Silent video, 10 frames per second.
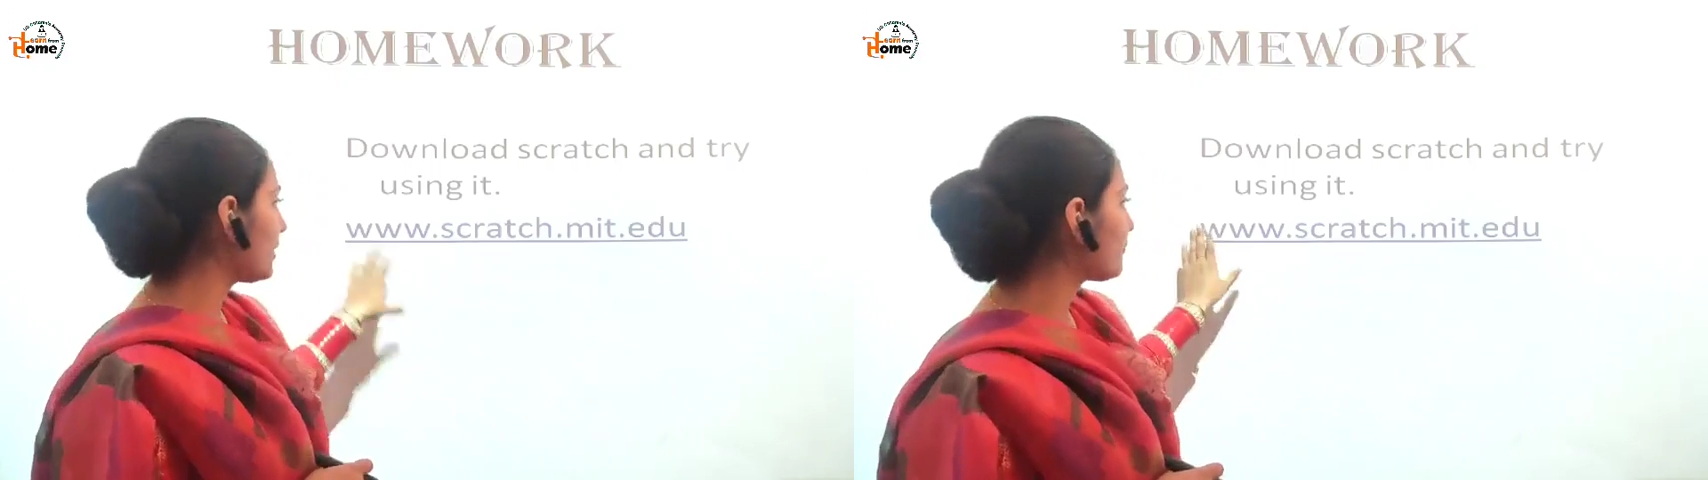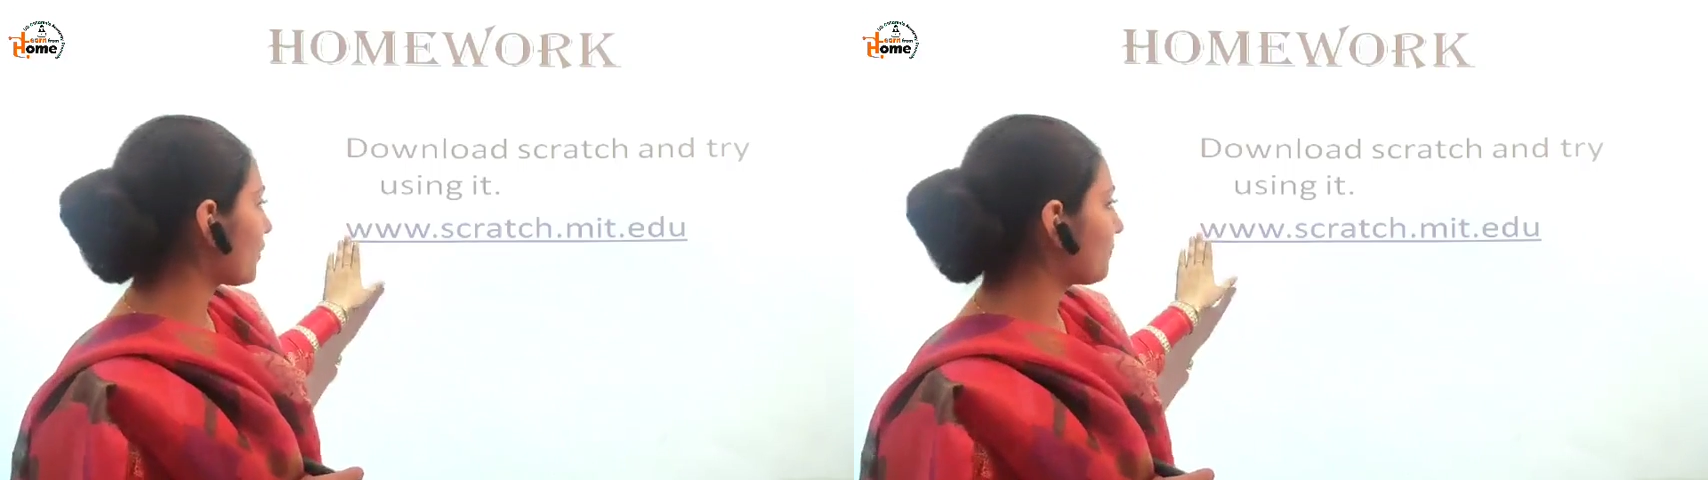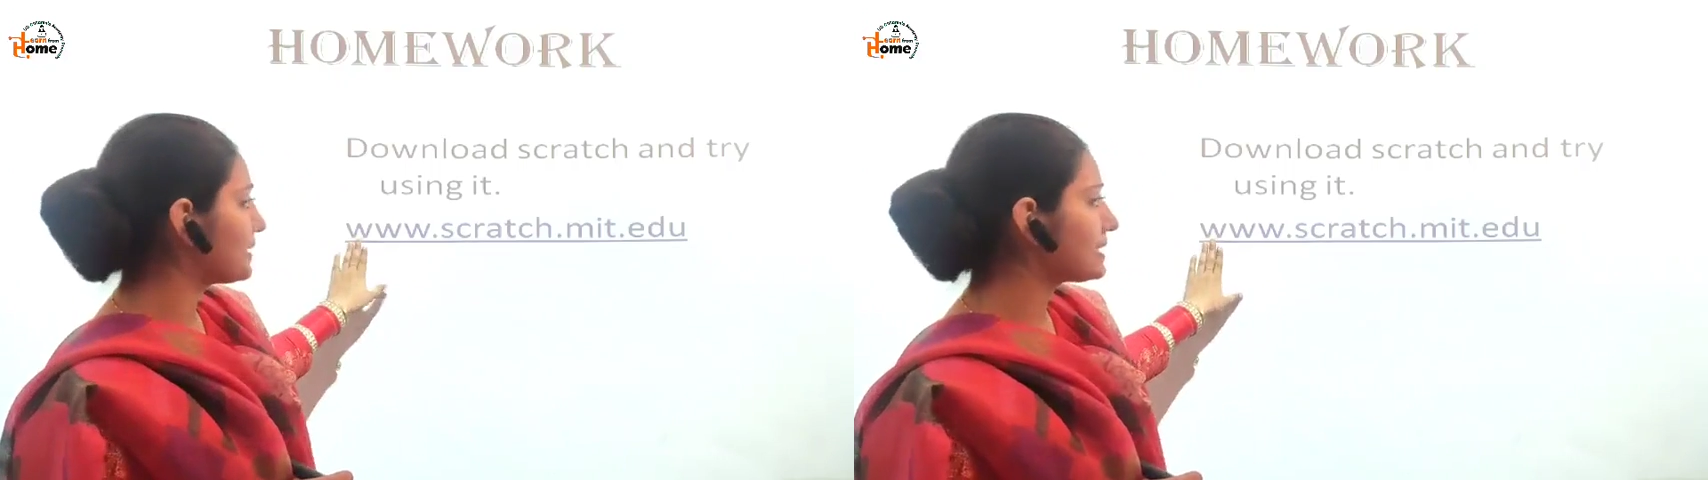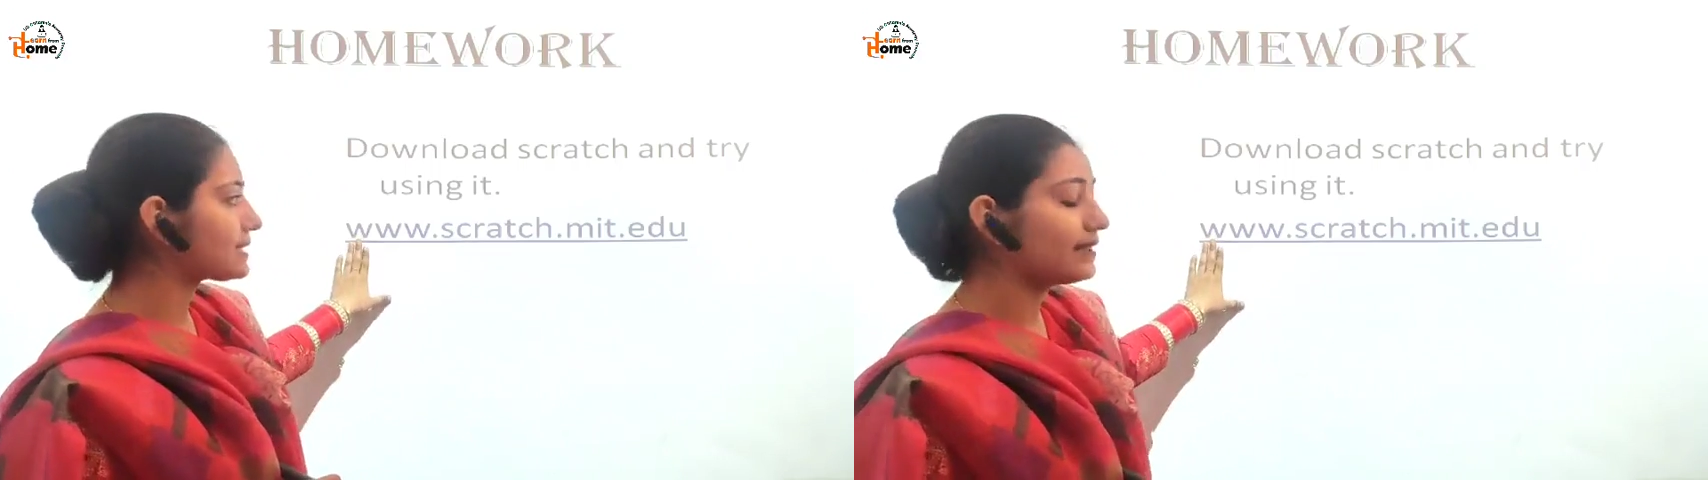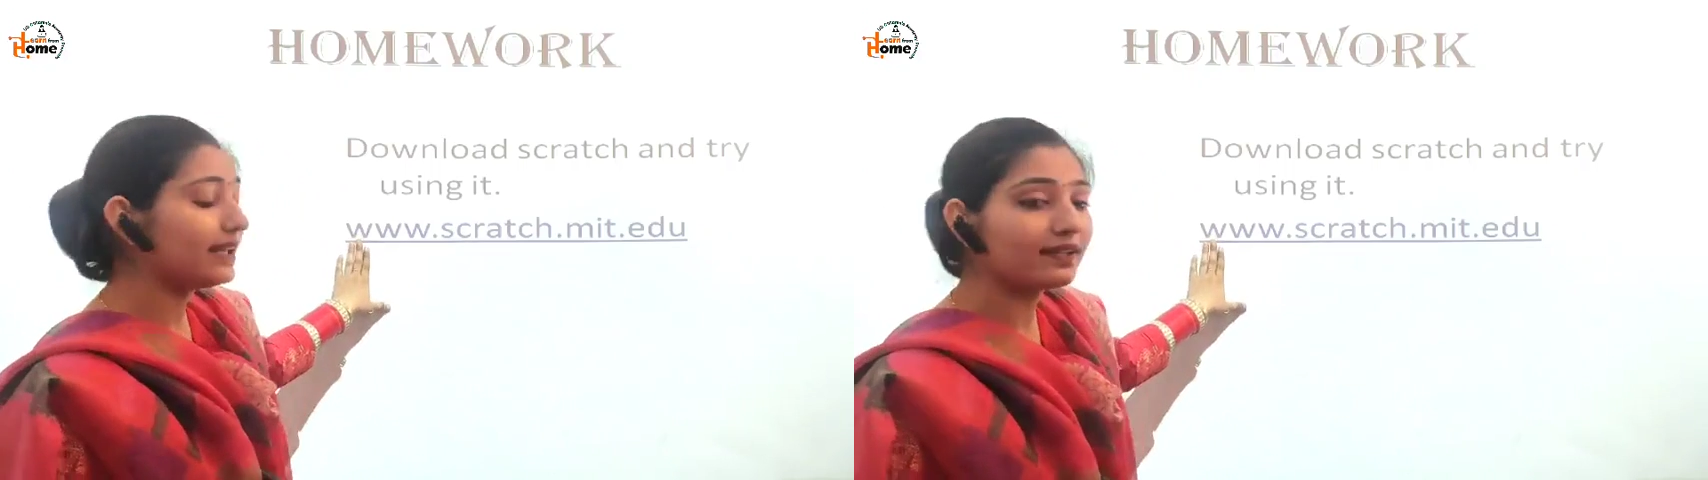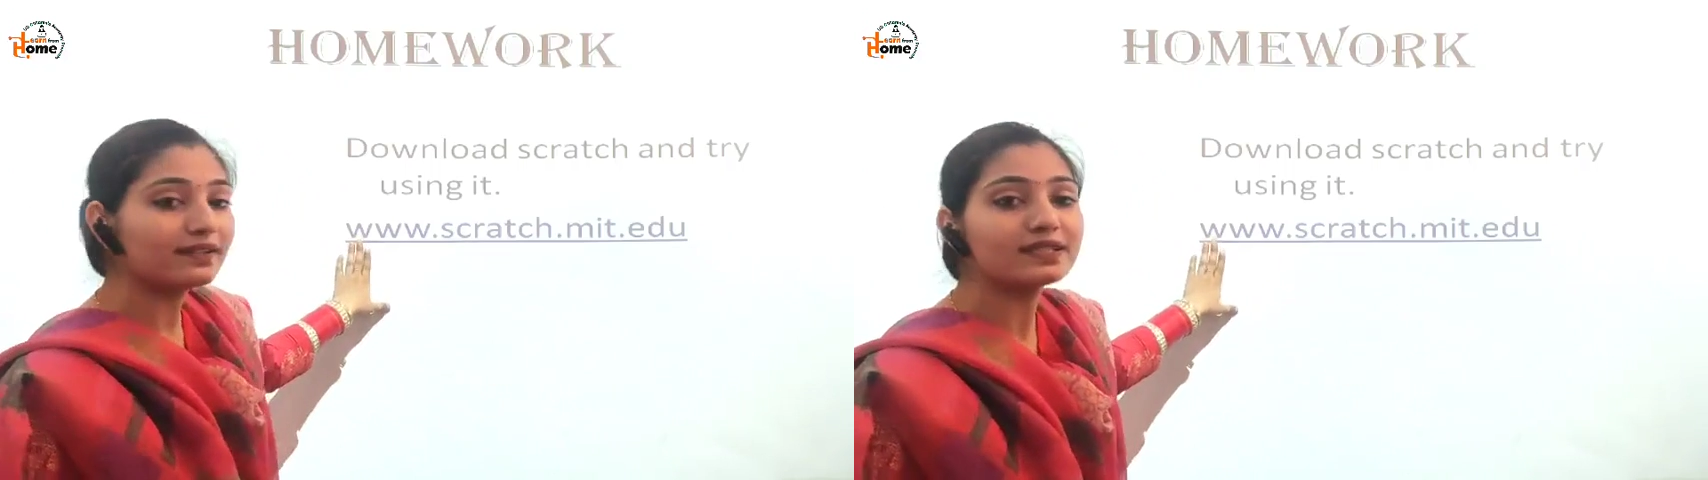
it from this link.